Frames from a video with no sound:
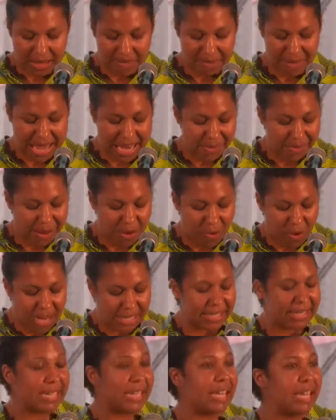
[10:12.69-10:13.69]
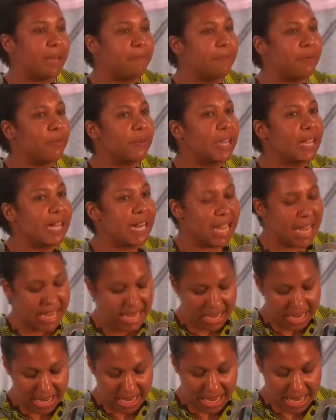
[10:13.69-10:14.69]
made me want to keep
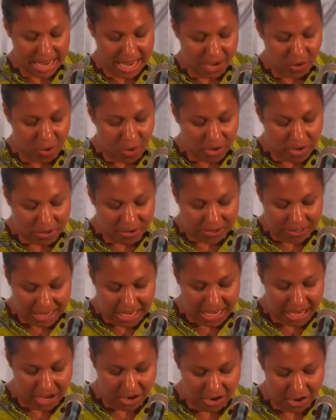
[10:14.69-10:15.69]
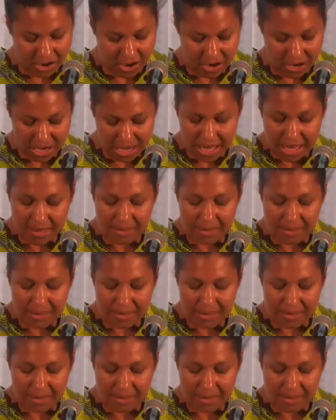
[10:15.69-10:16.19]
reading in order to hear